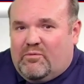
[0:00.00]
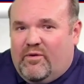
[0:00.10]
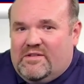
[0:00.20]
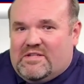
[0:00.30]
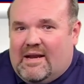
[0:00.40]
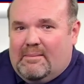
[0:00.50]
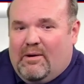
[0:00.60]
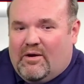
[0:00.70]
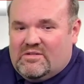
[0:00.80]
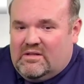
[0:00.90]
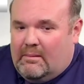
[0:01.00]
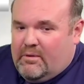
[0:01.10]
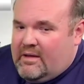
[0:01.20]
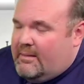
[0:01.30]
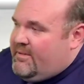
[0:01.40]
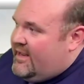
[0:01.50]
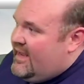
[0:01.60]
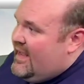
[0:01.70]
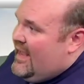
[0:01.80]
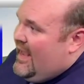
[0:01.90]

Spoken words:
friends down at Parks Lumber Company.